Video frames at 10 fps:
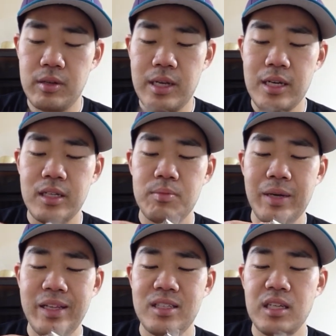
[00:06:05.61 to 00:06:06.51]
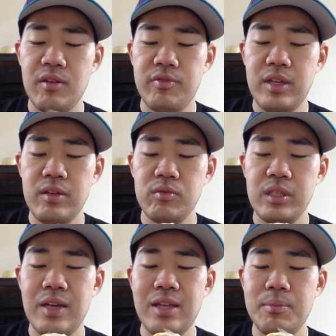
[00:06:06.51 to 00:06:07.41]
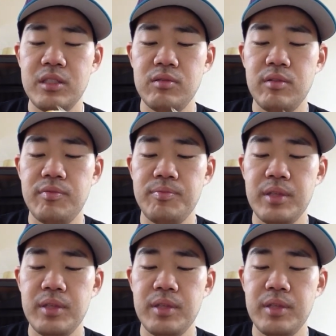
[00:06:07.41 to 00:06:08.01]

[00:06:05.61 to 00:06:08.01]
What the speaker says: Eggs by itself, they don't really have that much of